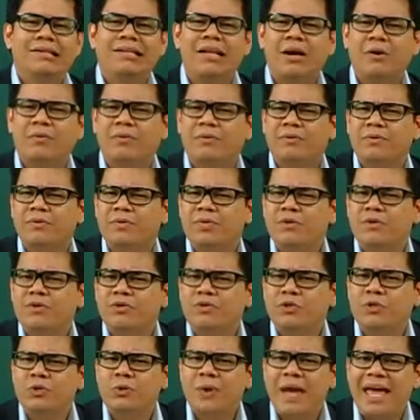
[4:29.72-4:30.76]
Now,
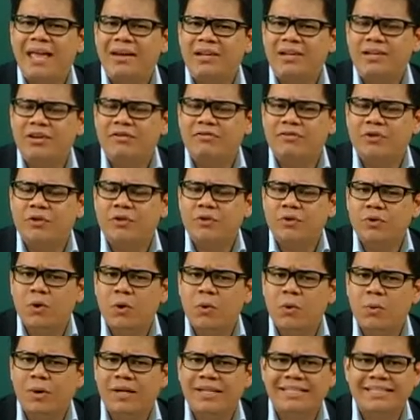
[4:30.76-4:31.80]
do any of you know
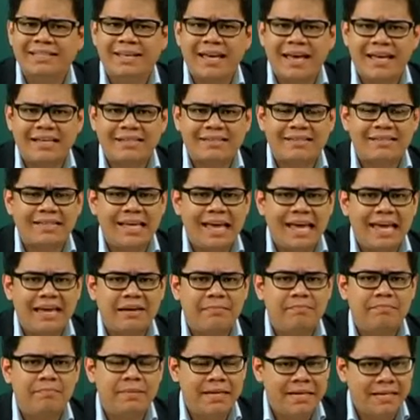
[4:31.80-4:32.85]
what is
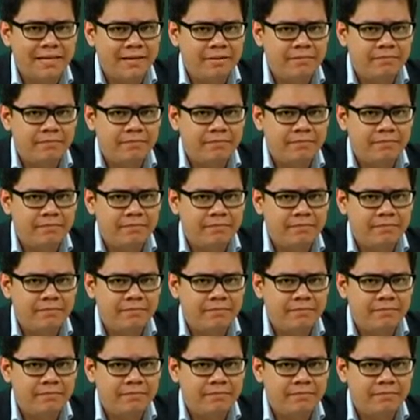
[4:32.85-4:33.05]
SAP?